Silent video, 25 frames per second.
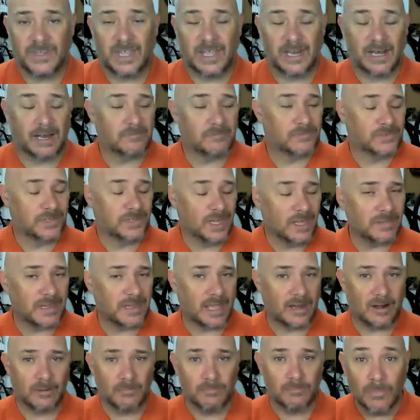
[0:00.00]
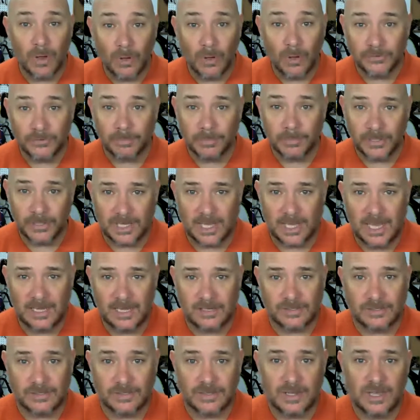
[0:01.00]
And I've done that on multiple
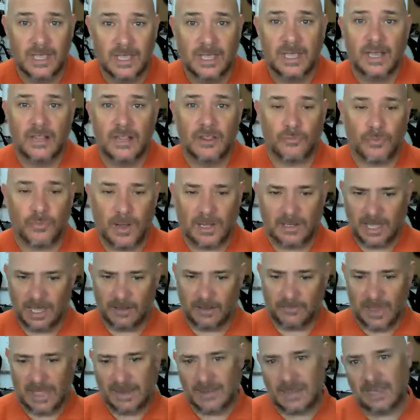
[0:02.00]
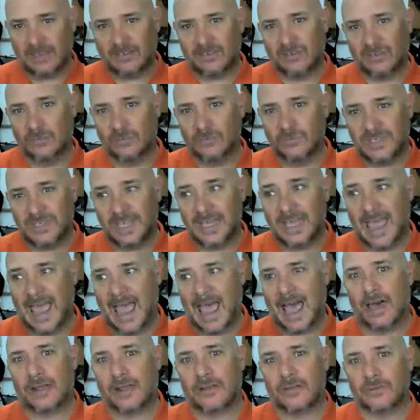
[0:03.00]
occasions throughout life. And then to dig
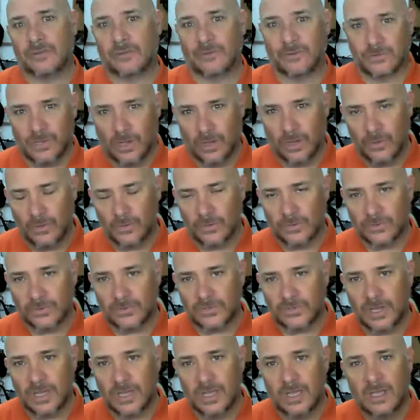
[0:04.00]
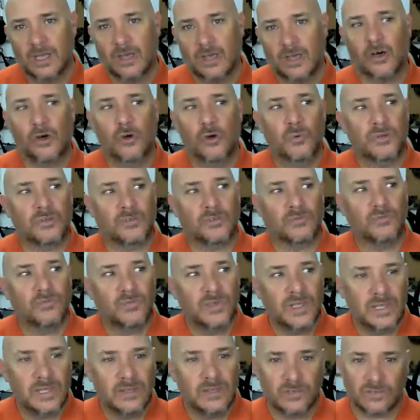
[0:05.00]
out of those holes always
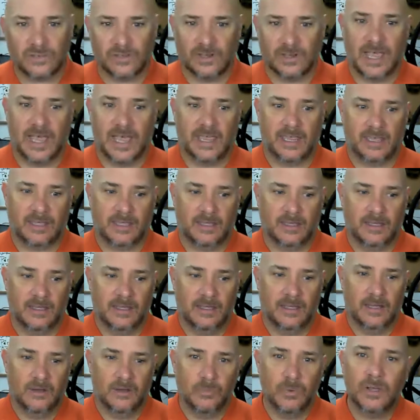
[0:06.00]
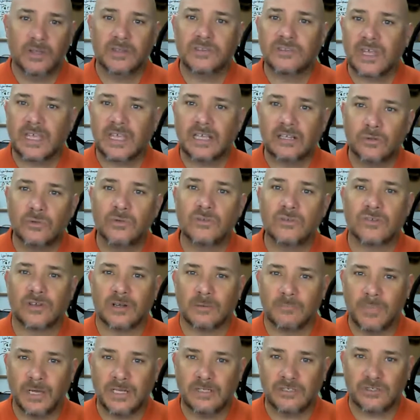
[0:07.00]
feels like, well, it's like losing
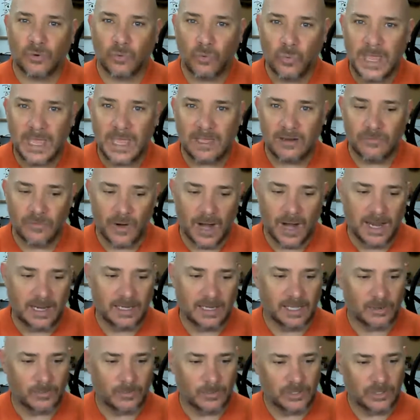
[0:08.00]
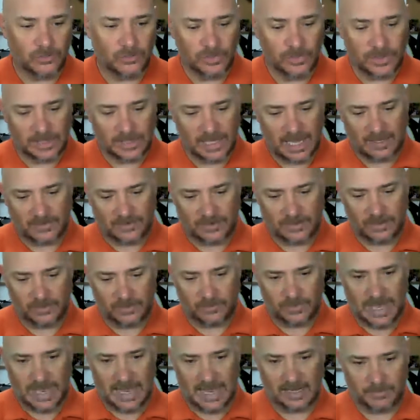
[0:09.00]
a bunch of weight, right? Like realize that
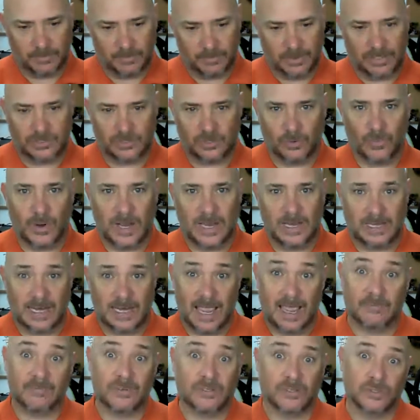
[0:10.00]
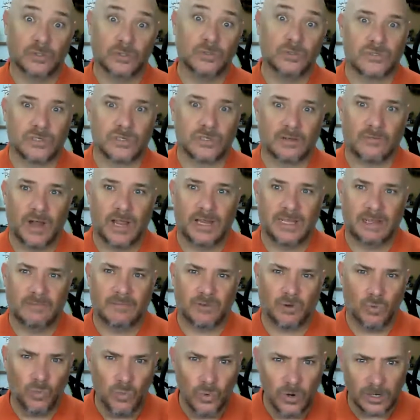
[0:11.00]
you've gained a bunch of weight and you have to lose it, right? You
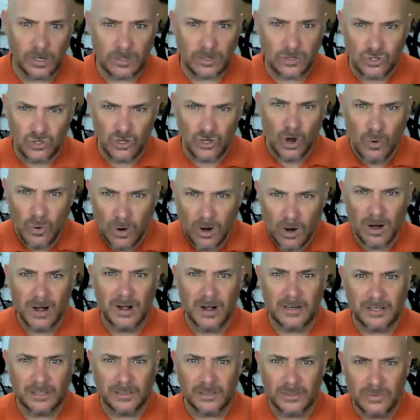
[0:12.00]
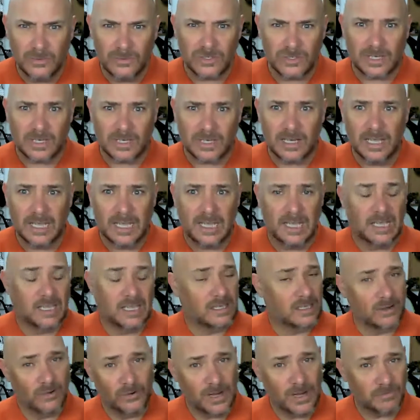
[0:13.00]
have to work so hard to lose it.
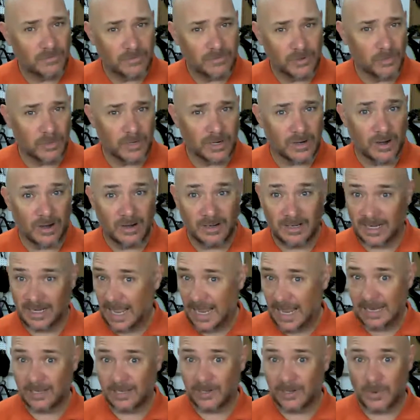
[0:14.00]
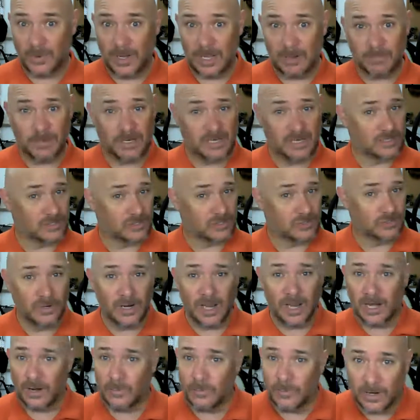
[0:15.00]
You don't have to work hard to gain the weight, but you sure
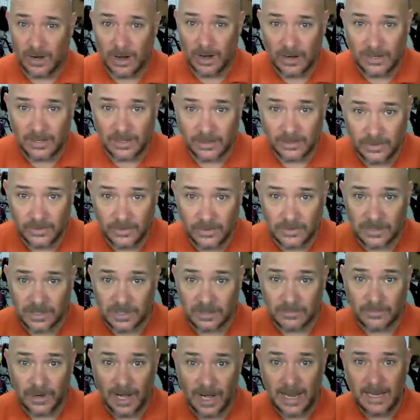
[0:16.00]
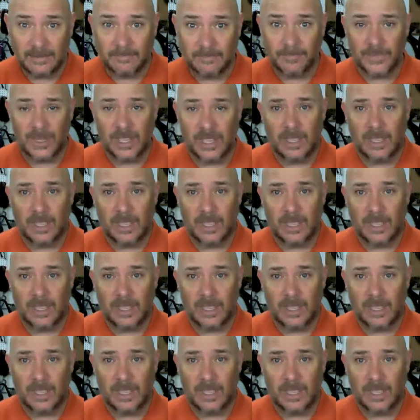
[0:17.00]
got to work hard to lose it, right?